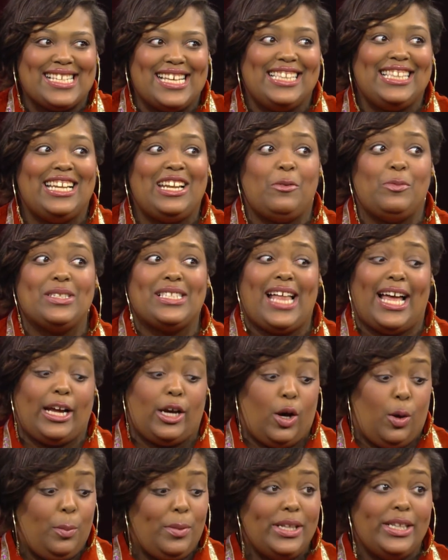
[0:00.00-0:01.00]
And then it was like,
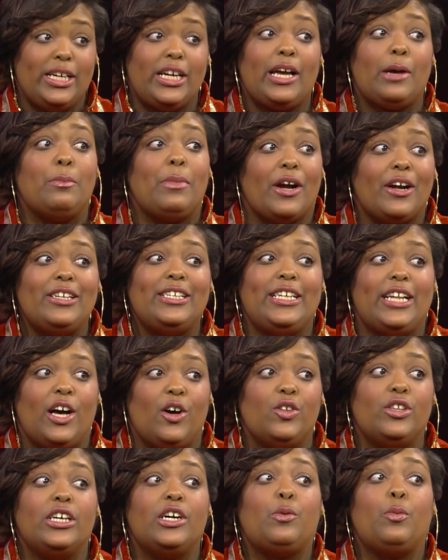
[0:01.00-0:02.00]
oh, but look at Bernie, though.
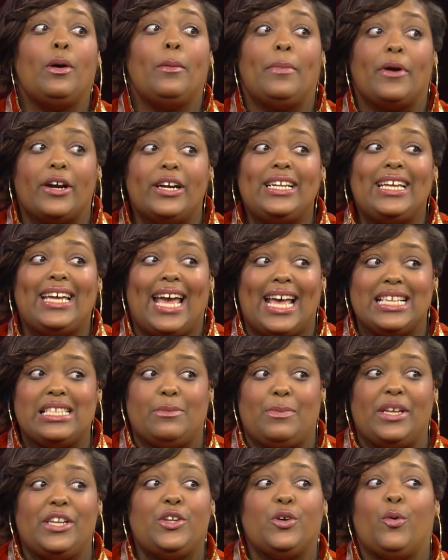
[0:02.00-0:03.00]
Look what Bernie has
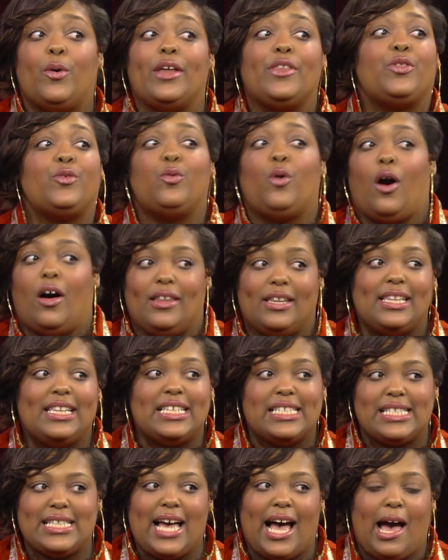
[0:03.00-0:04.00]
been doing through all of
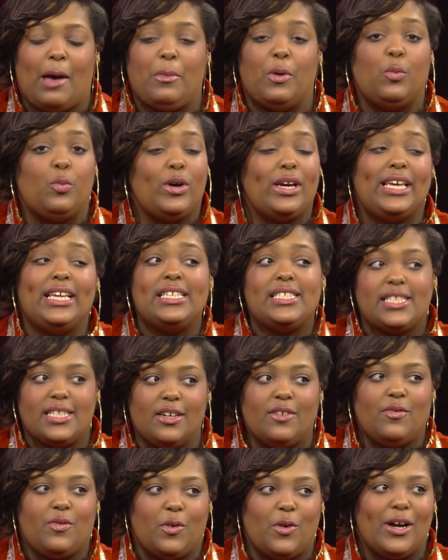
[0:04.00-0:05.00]
this time and what he
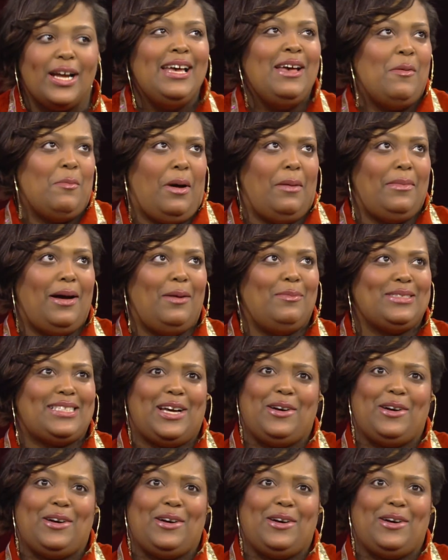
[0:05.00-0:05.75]
stood for. My mom was like,